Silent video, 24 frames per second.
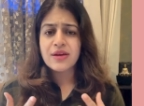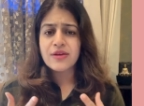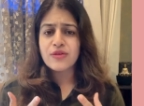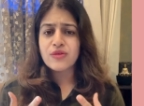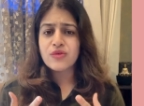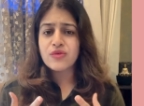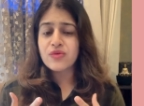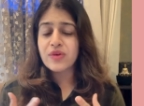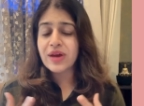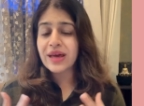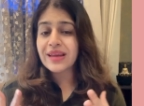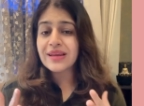
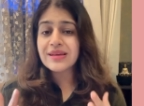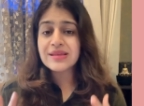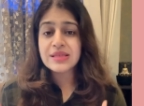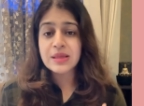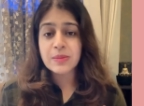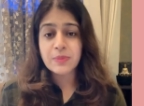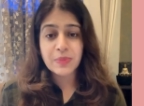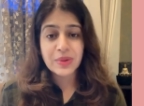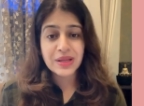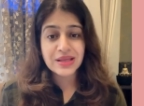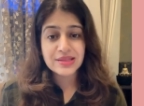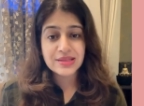very
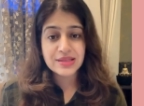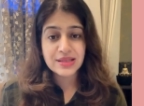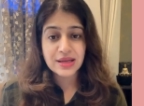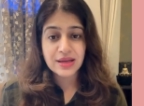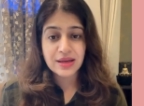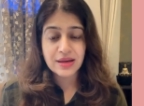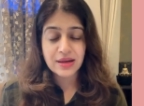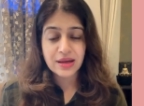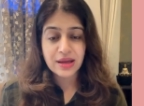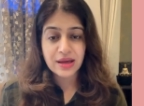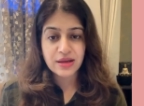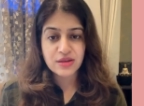simplistic
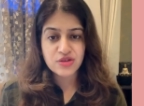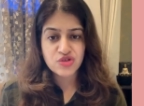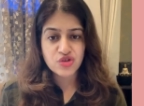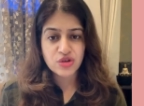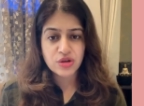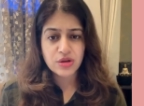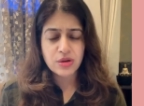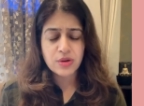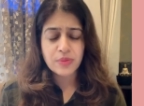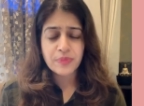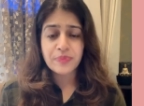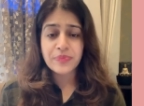in nature